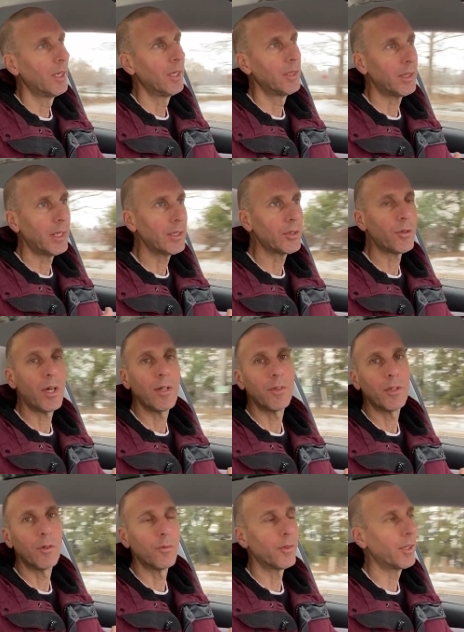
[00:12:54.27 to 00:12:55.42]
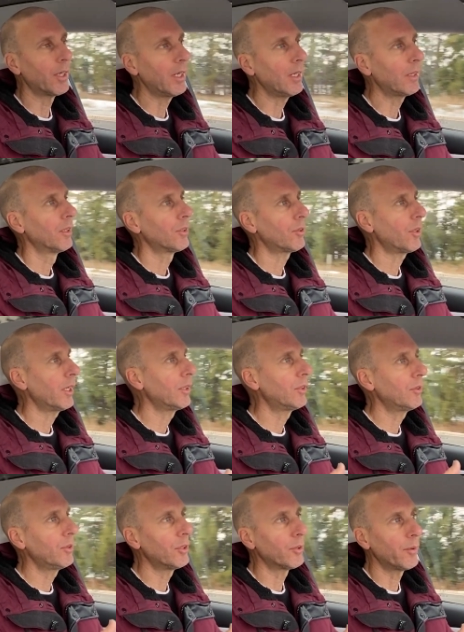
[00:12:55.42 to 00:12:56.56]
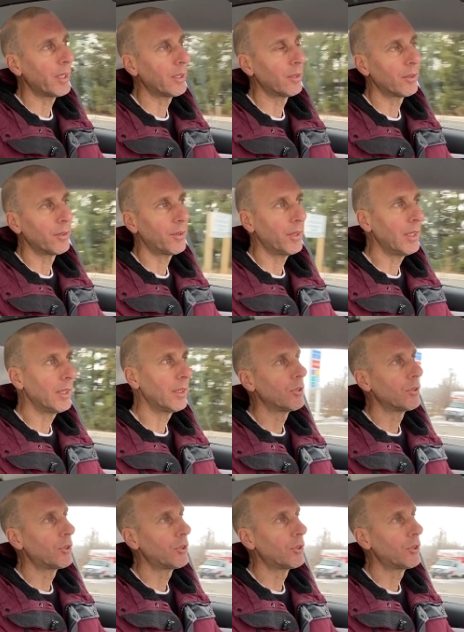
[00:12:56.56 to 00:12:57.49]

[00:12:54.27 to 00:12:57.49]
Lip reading: Test drive it overnight. Try and do your regular thing.